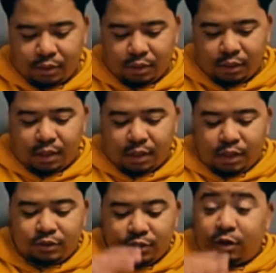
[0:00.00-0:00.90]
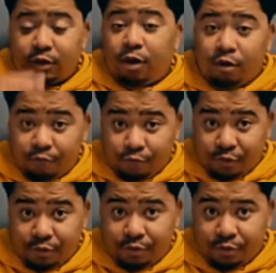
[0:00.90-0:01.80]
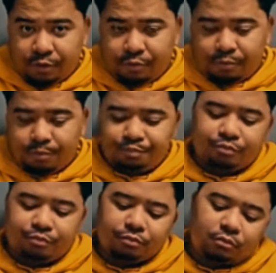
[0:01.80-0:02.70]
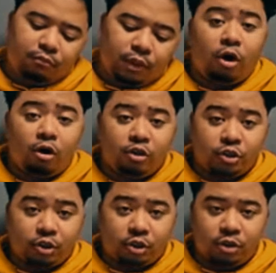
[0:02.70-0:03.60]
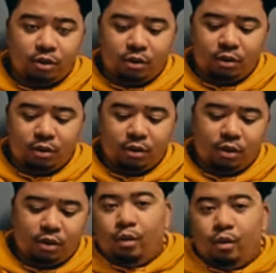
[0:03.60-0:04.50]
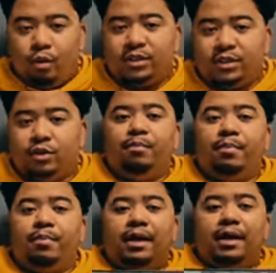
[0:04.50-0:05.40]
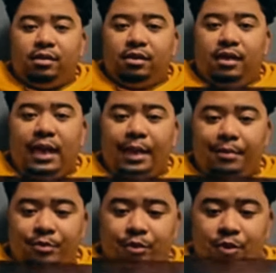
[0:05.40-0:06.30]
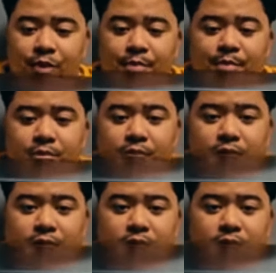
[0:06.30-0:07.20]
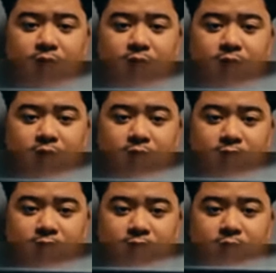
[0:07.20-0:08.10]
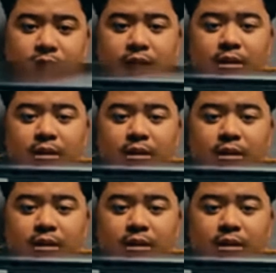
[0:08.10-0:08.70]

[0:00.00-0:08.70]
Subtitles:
Predator Helios 18, which is really, really huge, and a secondary screen or a tablet, I